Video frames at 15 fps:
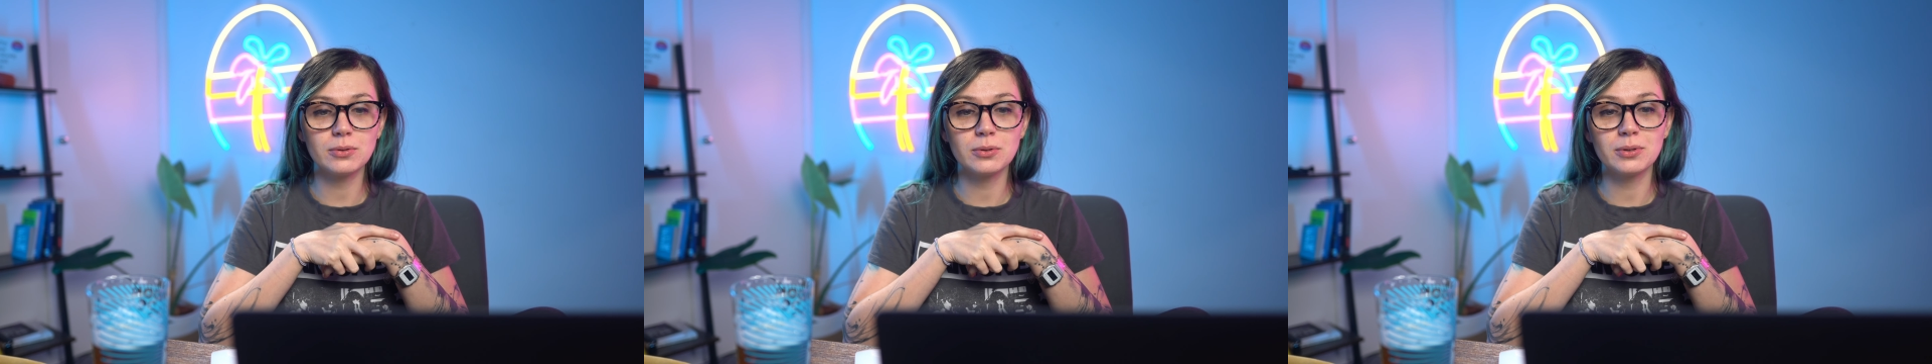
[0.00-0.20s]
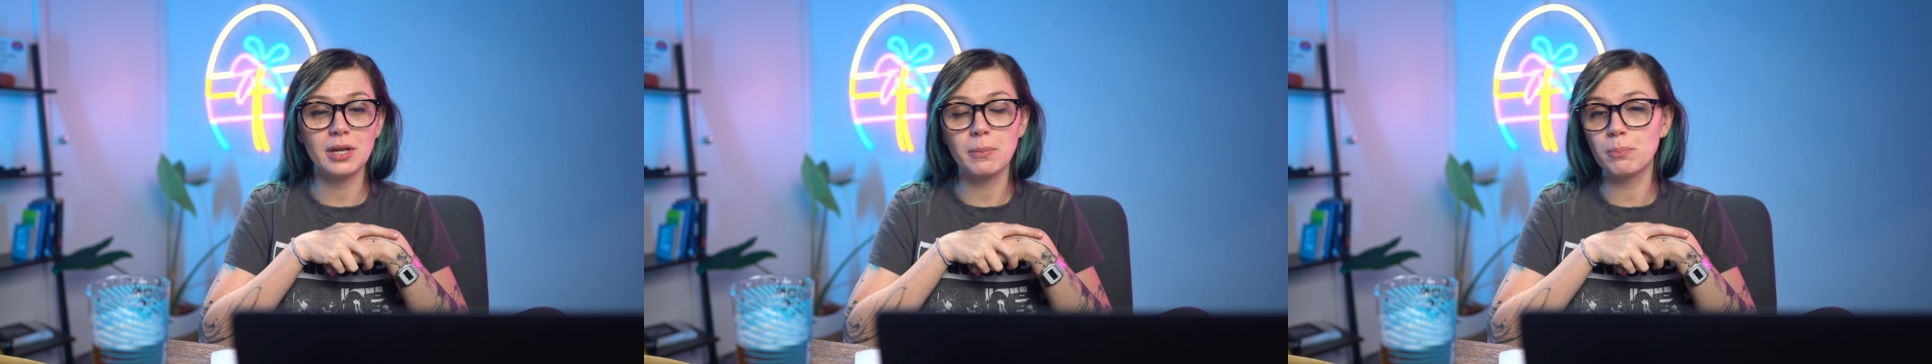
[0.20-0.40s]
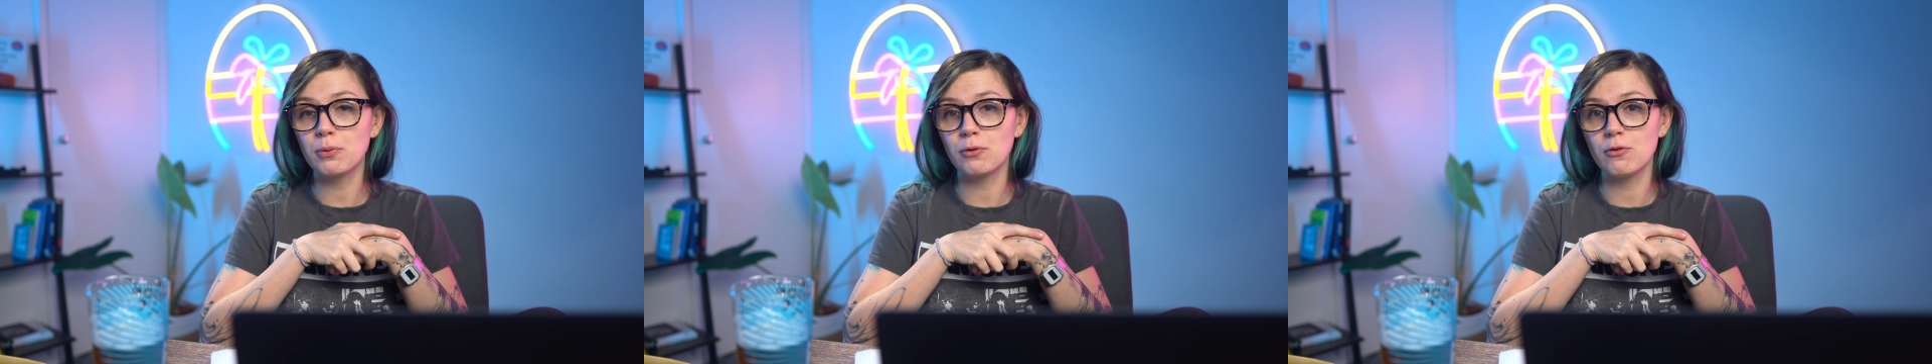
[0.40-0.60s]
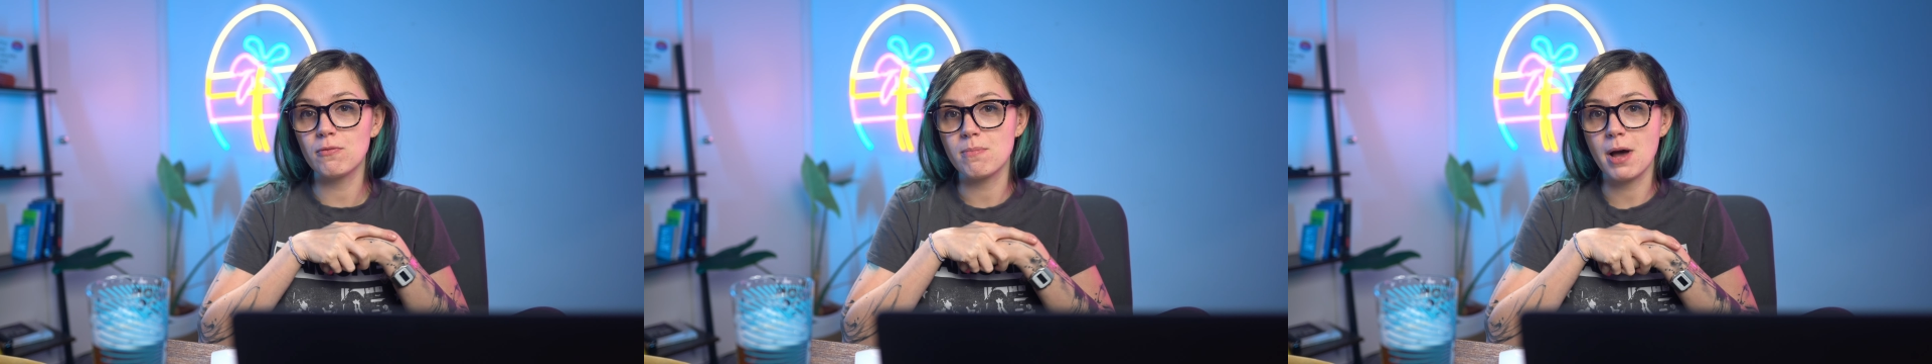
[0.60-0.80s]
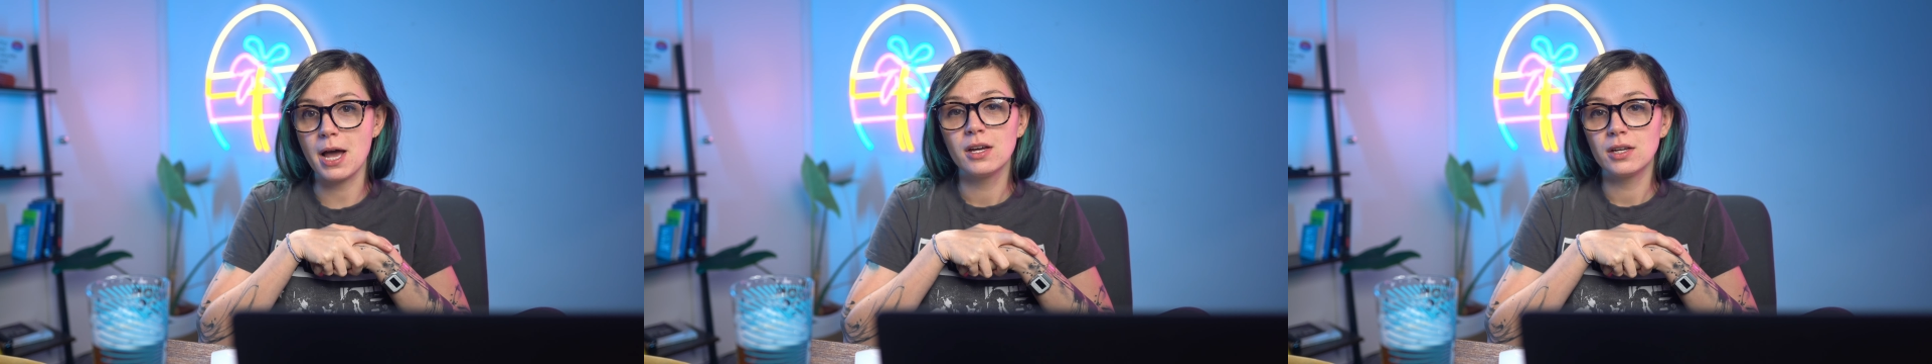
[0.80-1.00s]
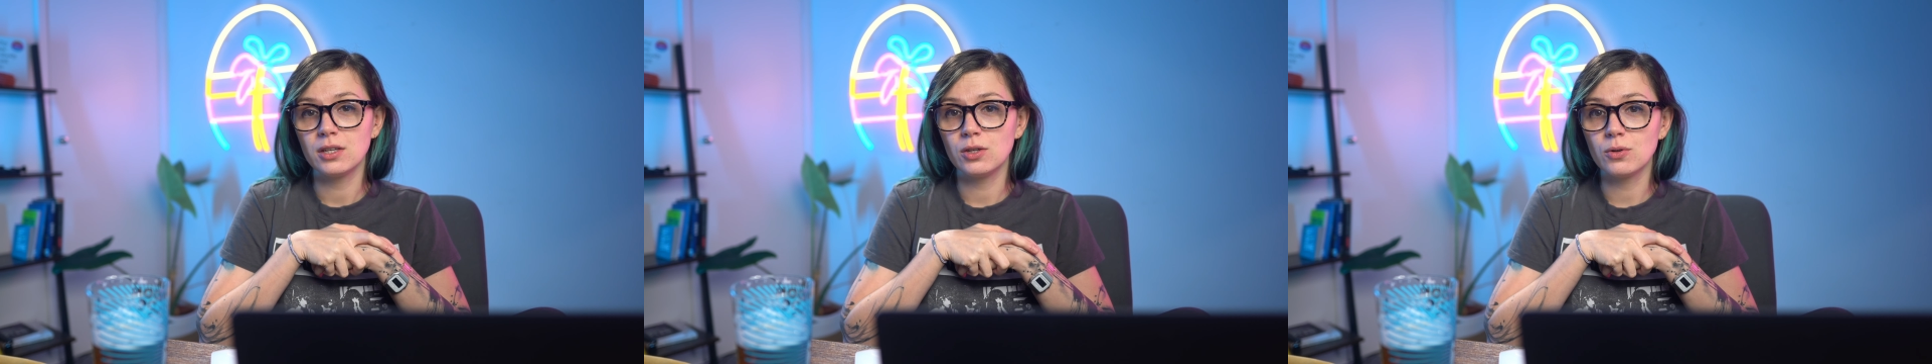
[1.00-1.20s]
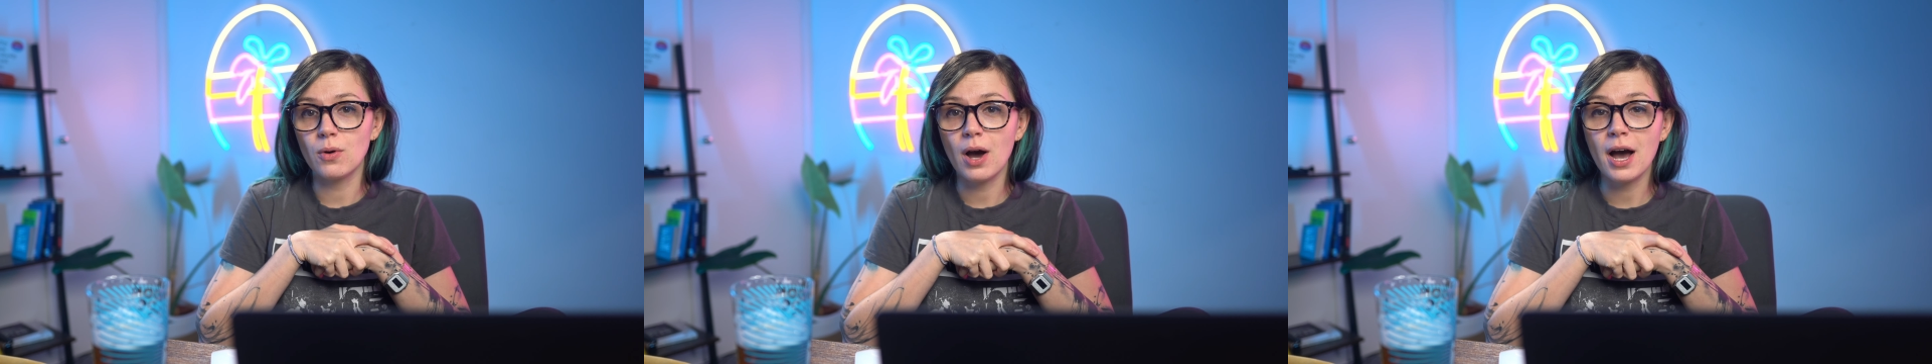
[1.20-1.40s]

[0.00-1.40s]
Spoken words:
improve my UI